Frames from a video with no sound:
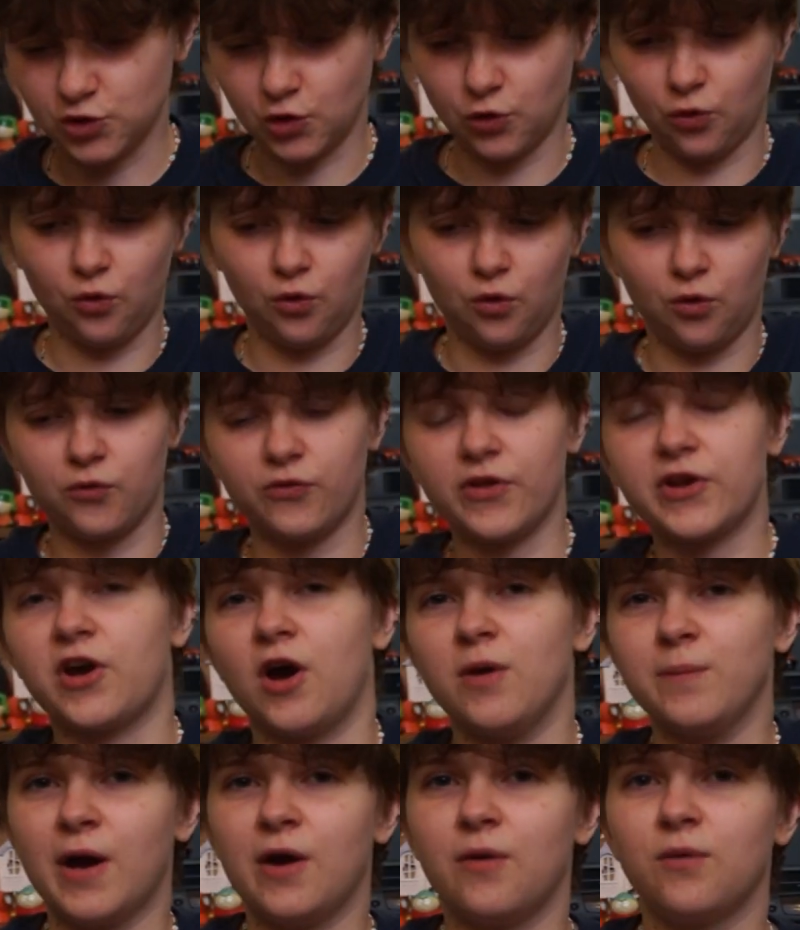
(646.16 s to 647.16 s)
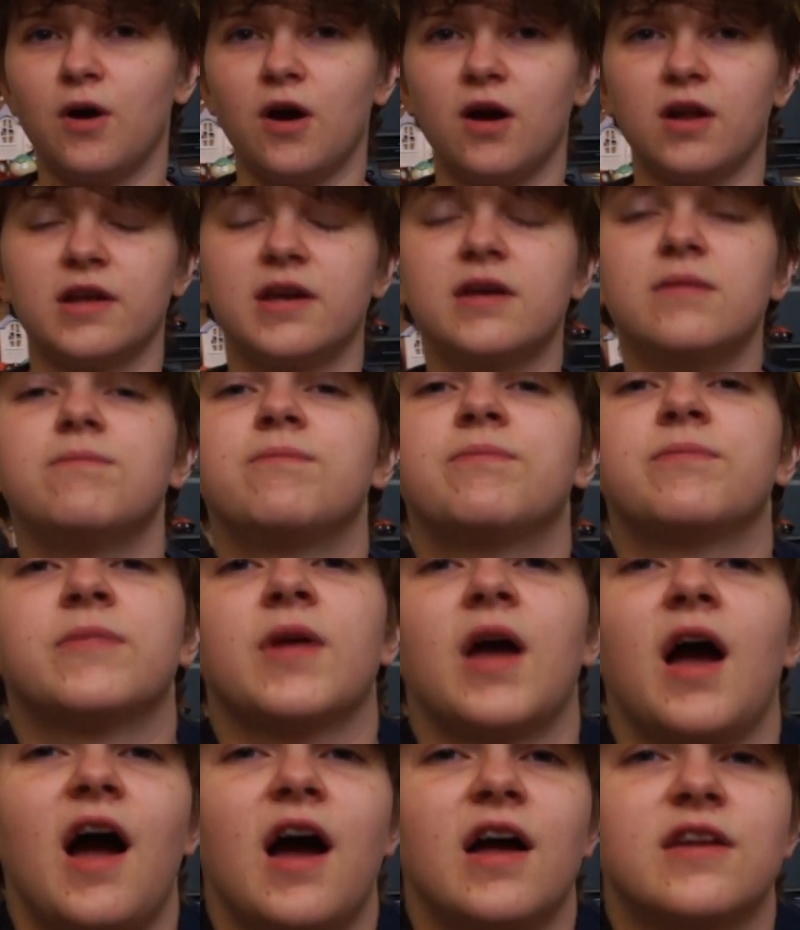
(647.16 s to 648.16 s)
Or they come out early
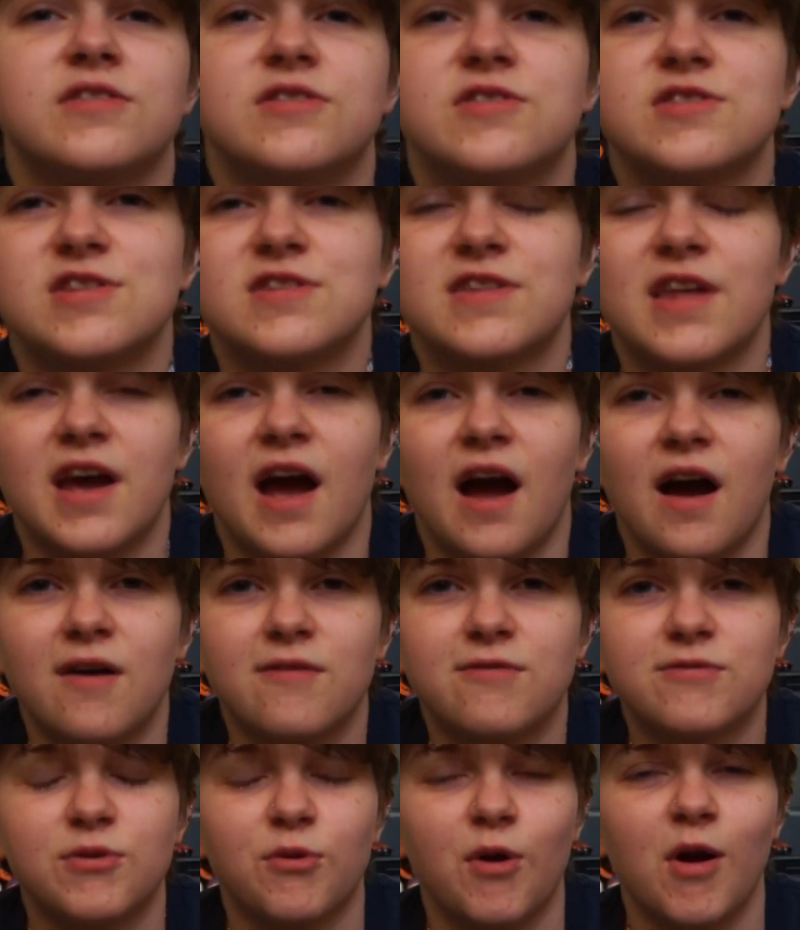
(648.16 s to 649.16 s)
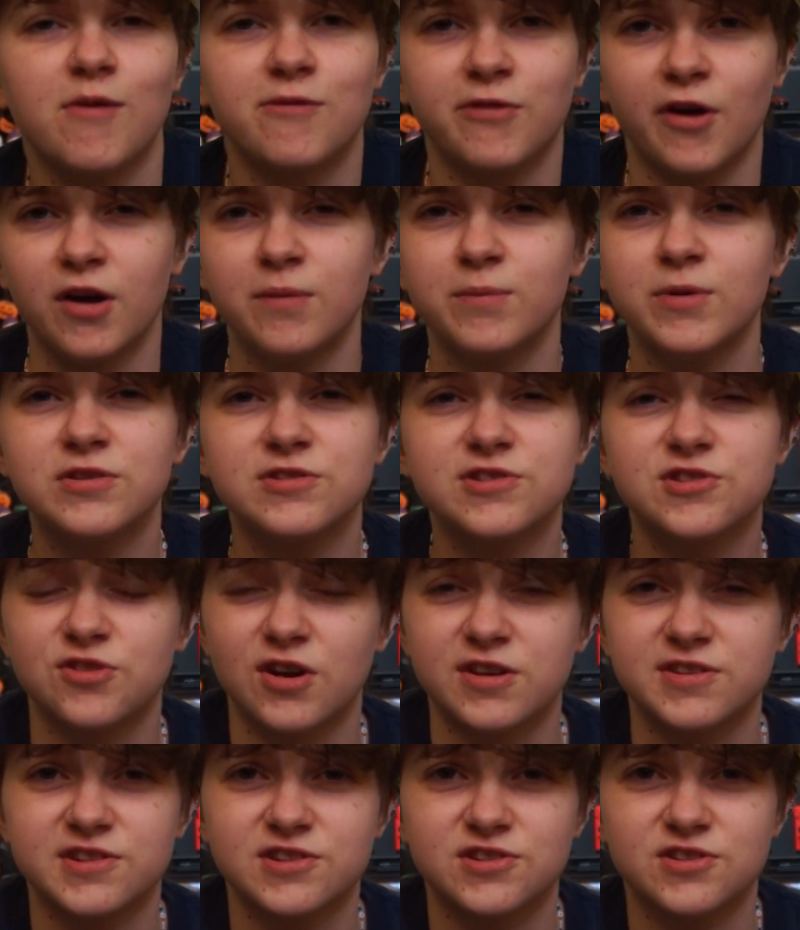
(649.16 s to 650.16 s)
and they have the right environment to
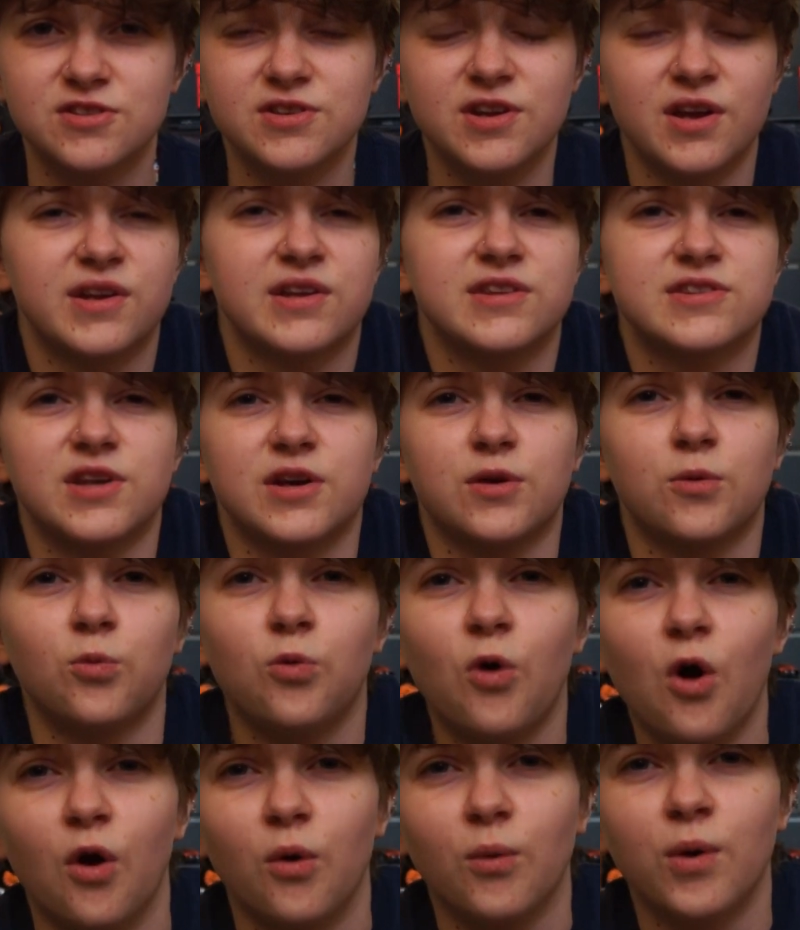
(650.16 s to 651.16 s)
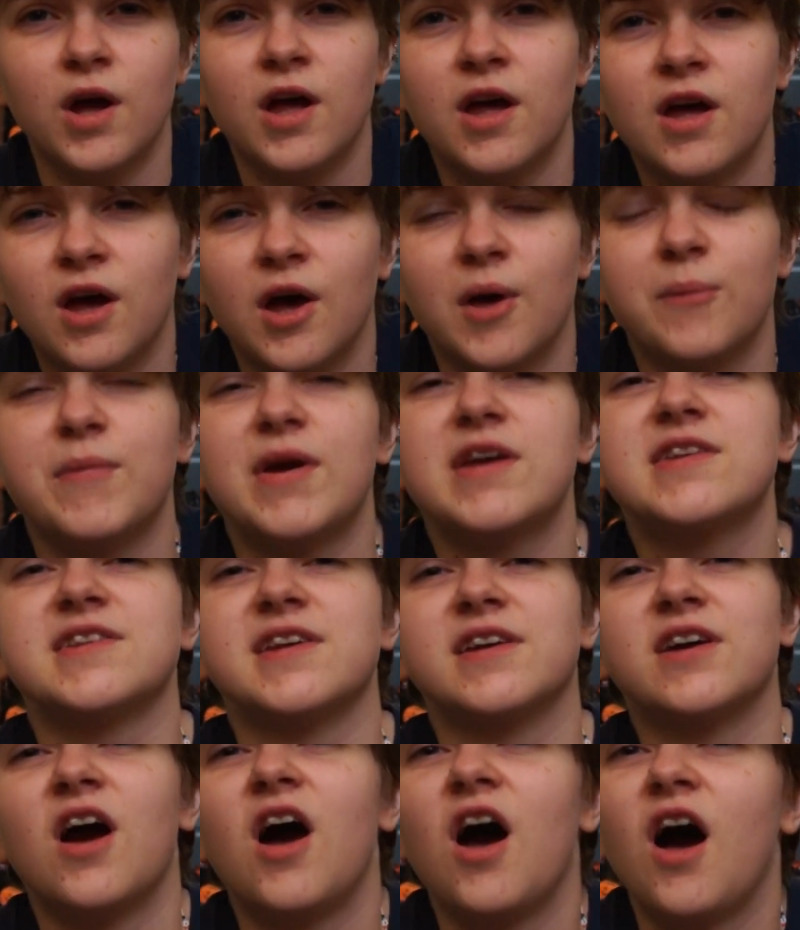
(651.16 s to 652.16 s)
transition, and it's like, whoa,
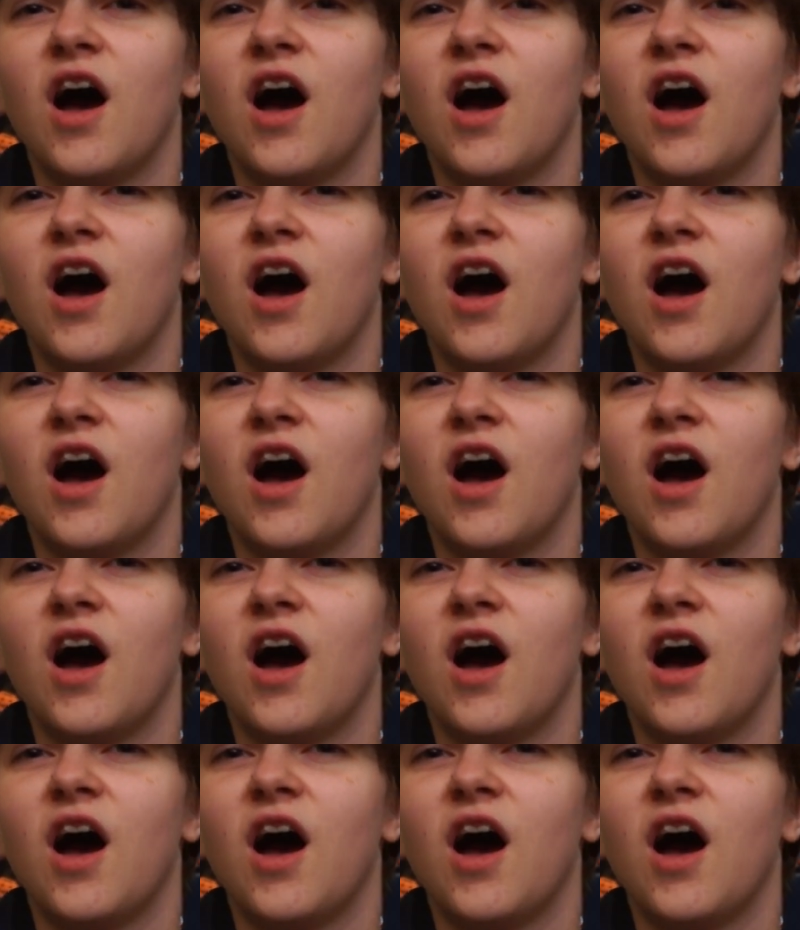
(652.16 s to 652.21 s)
amazing.